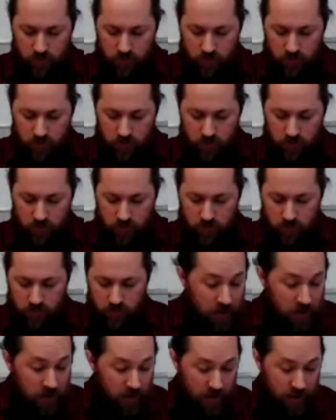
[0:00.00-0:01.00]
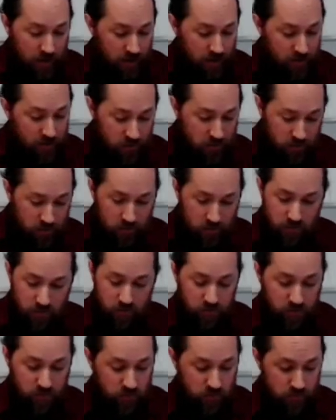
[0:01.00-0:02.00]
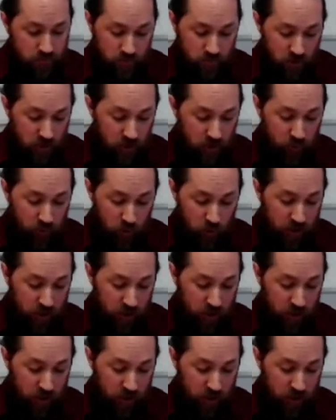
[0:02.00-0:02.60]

yeah and, and again like if